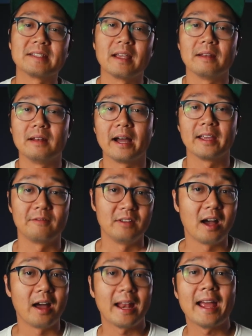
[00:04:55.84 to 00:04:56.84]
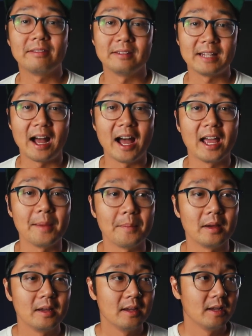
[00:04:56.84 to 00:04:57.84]
said, I have not had the
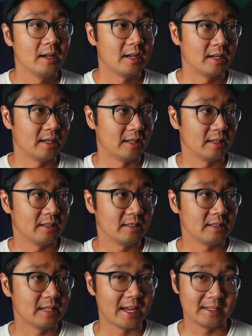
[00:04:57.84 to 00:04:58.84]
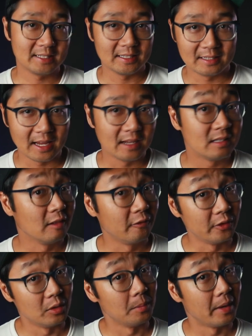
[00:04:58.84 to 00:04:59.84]
time yet today to
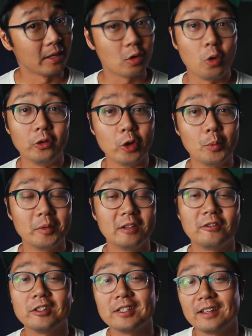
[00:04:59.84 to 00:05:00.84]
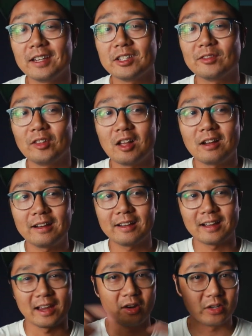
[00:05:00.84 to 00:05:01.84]
film my cold open for today's
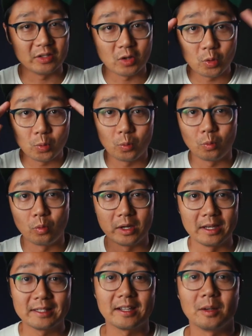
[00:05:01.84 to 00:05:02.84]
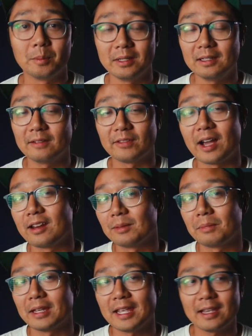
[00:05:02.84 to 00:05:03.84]
vlog. I already know what it's gonna be. I've got it
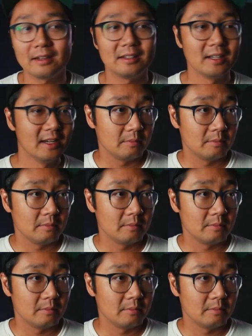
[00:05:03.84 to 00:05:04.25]
in my head,